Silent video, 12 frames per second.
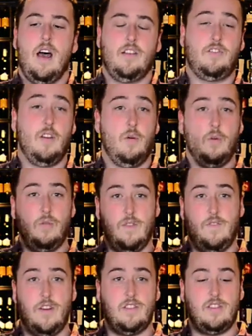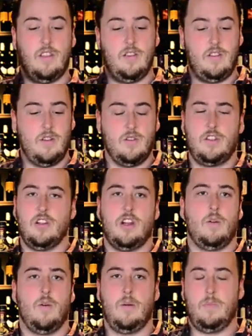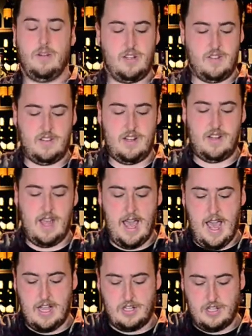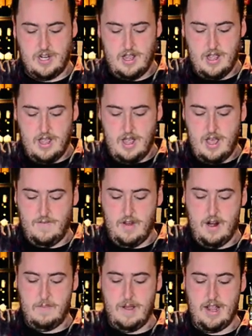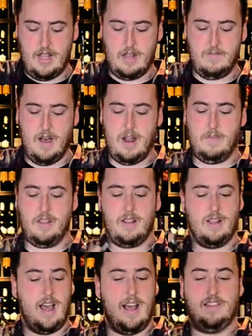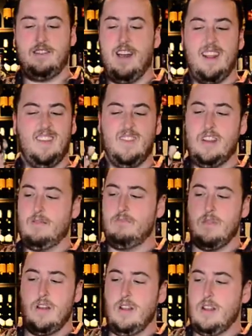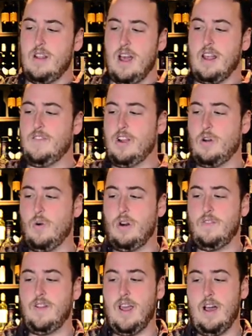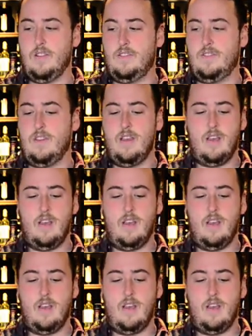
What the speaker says: So the first thing you do is you're going to want to put just a dash of Ardbeg in the bottom of the glass, not even a quarter of an ounce.